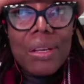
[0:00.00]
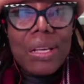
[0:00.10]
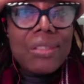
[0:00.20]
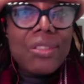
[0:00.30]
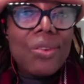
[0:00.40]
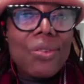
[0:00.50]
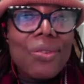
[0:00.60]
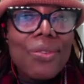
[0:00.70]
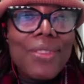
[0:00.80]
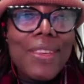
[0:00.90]

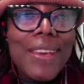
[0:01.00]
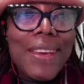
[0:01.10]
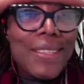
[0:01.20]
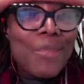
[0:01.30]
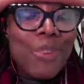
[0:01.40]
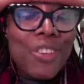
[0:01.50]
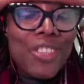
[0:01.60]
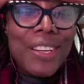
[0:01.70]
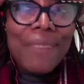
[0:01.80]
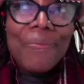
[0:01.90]
So the
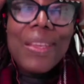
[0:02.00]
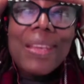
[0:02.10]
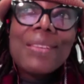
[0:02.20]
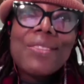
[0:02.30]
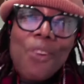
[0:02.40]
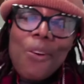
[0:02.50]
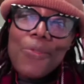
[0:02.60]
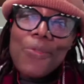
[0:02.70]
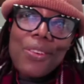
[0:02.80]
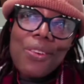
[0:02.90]
expression is
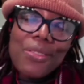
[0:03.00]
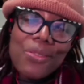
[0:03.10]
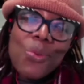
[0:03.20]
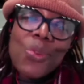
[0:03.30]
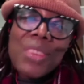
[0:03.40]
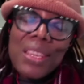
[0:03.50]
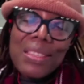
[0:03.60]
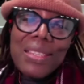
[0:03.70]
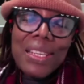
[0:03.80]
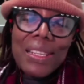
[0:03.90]
often not
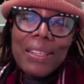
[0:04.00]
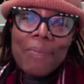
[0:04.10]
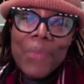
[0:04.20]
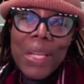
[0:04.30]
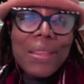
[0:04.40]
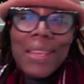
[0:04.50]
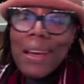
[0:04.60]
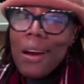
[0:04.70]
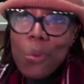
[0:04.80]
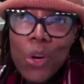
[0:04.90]
authentic. There
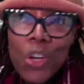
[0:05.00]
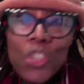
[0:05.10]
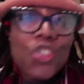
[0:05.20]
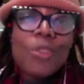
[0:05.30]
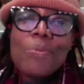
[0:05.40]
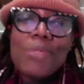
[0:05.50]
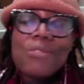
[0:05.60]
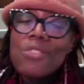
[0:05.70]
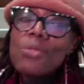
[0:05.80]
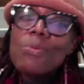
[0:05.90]
are workshops,
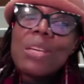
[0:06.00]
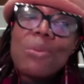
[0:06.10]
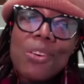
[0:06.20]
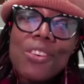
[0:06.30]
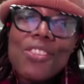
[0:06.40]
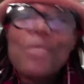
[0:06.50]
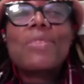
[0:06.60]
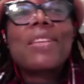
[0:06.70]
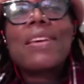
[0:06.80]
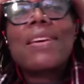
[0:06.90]
2-week
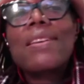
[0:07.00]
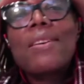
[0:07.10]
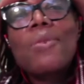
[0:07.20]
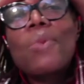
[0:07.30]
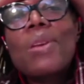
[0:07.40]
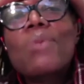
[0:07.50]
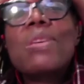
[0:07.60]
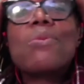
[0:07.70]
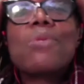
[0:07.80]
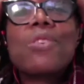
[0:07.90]
workshops here,
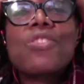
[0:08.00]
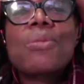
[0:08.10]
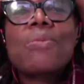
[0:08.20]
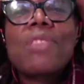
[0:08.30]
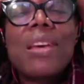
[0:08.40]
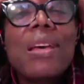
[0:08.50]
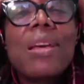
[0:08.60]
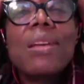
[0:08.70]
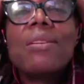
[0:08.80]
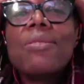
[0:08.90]
1-week workshop there.
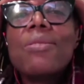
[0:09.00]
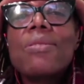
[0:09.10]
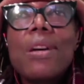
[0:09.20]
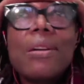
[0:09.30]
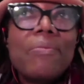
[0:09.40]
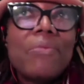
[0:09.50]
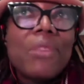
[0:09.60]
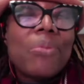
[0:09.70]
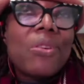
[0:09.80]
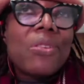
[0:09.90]
No, the
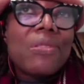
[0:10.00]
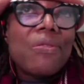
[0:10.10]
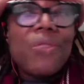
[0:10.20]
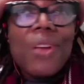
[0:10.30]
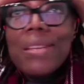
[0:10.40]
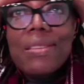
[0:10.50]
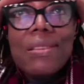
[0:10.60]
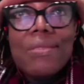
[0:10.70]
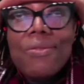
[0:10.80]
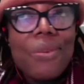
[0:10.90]
person flies
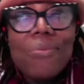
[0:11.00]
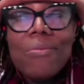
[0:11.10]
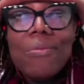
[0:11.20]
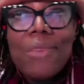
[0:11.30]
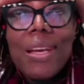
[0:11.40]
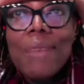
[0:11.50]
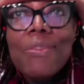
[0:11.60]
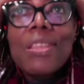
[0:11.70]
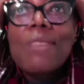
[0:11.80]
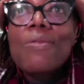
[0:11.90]
in from
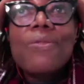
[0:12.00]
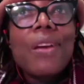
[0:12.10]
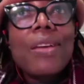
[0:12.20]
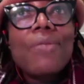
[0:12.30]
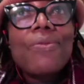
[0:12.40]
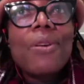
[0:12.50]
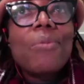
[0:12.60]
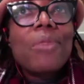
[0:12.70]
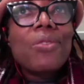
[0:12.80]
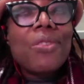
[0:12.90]
wherever they fly from,
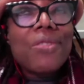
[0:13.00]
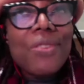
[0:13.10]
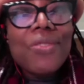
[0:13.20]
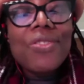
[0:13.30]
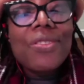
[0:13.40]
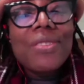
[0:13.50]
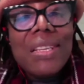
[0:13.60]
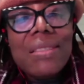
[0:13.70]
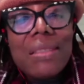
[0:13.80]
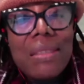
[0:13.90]
across oceans
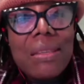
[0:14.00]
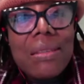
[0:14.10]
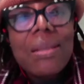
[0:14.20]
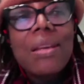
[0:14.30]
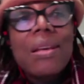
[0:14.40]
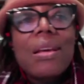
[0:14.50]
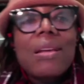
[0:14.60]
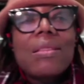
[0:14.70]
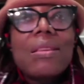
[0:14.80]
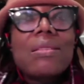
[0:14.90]
and seas,
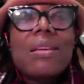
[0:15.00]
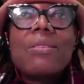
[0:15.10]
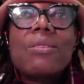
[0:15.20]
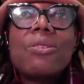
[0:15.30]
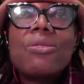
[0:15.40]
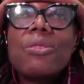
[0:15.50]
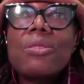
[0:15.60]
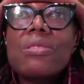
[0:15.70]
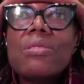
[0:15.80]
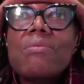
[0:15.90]
and they tell you, no,
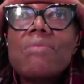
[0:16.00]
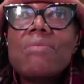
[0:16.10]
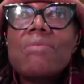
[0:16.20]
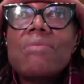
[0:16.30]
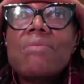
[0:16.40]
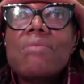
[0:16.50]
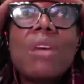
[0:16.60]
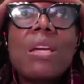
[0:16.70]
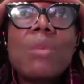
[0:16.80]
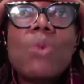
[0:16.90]
that's not the
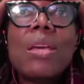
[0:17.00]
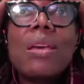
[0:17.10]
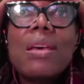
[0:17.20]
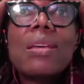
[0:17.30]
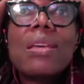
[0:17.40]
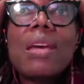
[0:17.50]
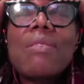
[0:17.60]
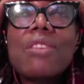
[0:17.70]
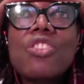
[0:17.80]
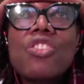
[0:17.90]
right way. A
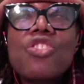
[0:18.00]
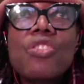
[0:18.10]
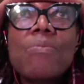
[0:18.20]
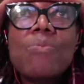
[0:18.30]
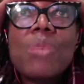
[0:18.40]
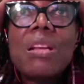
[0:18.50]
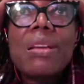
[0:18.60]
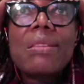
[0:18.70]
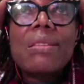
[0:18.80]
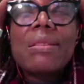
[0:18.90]
character shouldn't be
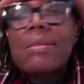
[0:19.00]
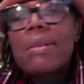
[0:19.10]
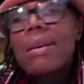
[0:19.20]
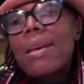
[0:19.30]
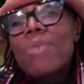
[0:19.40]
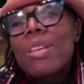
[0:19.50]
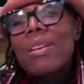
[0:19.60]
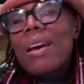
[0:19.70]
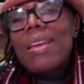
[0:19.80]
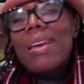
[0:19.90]
like this. I
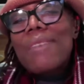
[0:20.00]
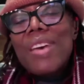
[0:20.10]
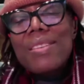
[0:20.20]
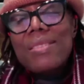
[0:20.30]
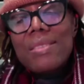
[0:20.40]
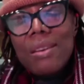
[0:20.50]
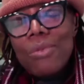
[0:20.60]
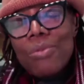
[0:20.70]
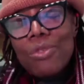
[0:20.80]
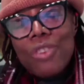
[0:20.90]
mean, I have had
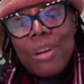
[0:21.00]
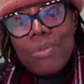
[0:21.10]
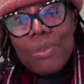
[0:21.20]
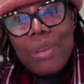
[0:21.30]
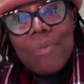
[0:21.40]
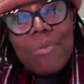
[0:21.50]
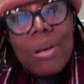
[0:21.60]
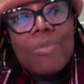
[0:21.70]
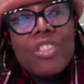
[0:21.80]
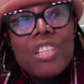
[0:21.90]
terrible trouble
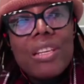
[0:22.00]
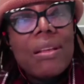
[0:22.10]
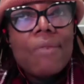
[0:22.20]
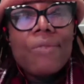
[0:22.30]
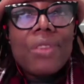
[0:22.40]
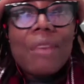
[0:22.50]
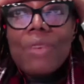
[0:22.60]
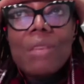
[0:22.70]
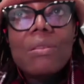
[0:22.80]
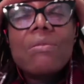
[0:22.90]
publishing for
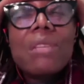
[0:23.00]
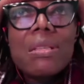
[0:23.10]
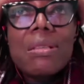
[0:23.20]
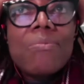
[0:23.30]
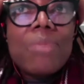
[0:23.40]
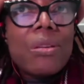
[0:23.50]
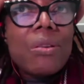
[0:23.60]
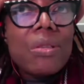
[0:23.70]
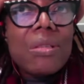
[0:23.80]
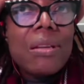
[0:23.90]
that very reason,
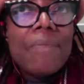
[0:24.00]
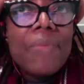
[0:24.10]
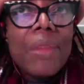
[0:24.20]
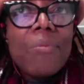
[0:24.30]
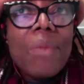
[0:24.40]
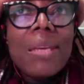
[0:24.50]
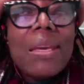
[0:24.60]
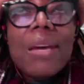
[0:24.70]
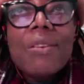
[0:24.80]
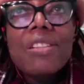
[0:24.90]
because my
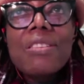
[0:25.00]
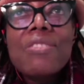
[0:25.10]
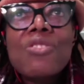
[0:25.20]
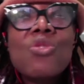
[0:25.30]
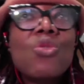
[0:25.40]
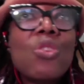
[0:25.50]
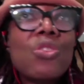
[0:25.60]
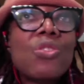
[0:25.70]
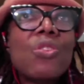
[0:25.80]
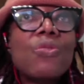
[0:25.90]
characters do
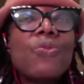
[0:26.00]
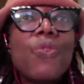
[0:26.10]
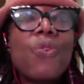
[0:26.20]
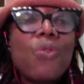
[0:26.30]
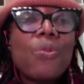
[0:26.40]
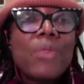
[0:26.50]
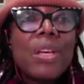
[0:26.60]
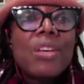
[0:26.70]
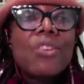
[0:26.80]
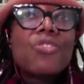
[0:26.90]
not conform
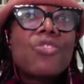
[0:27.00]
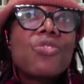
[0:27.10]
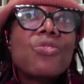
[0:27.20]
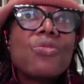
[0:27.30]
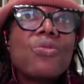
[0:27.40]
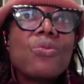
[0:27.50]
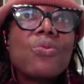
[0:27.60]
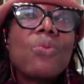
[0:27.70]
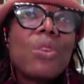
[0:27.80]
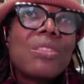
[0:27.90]
to
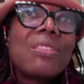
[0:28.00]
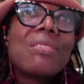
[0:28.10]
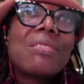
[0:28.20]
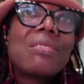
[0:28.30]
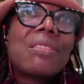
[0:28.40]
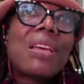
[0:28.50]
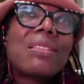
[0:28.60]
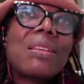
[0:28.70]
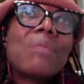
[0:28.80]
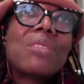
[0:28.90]
what is
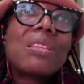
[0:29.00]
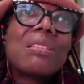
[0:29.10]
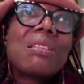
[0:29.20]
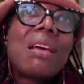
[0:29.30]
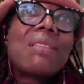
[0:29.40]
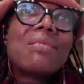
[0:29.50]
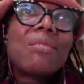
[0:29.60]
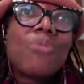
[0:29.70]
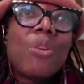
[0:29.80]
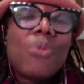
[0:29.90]
accepted as
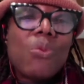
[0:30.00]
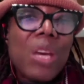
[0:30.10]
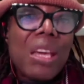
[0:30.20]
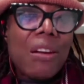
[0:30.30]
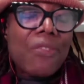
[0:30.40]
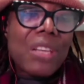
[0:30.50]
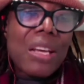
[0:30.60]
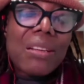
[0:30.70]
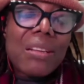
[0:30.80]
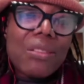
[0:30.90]
the proper way of
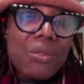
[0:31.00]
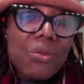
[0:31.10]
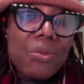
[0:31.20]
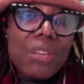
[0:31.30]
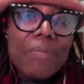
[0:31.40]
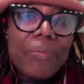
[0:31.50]
telling a story.